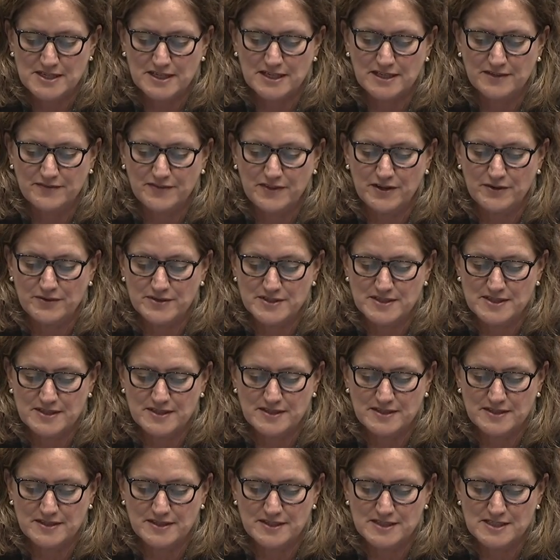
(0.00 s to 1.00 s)
and if there is
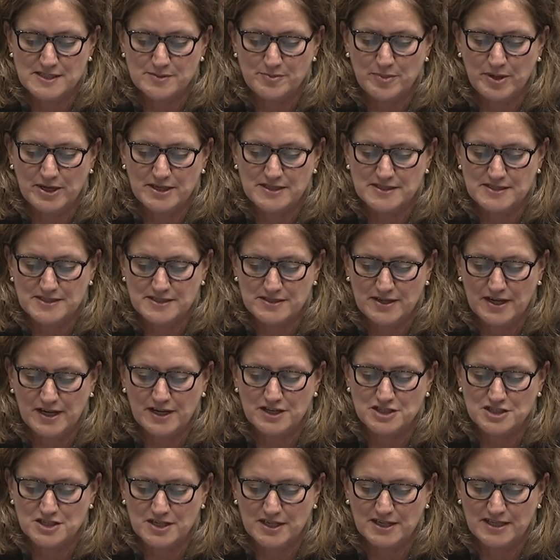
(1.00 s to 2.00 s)
the space to
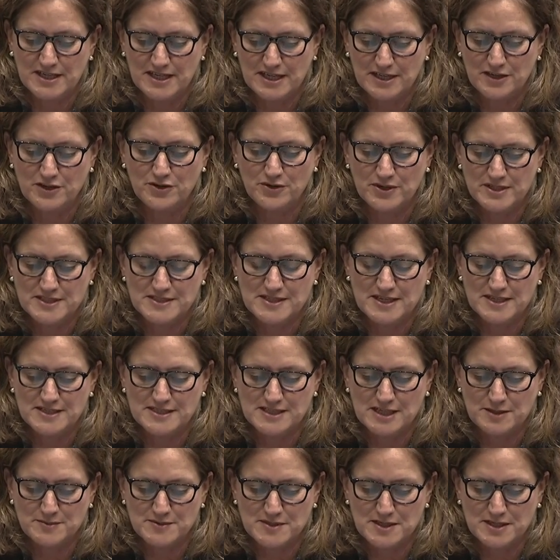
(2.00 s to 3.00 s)
actually increase that
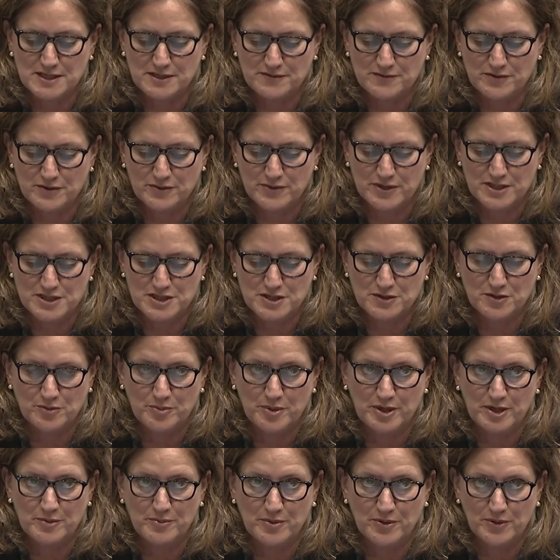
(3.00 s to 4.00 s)
subsidy for regional
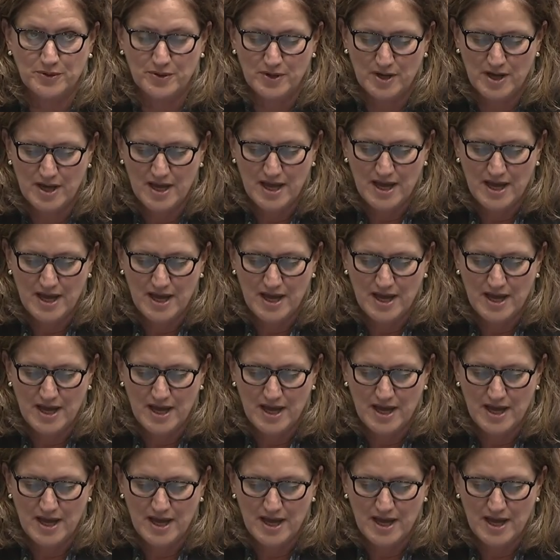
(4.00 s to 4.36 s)
people.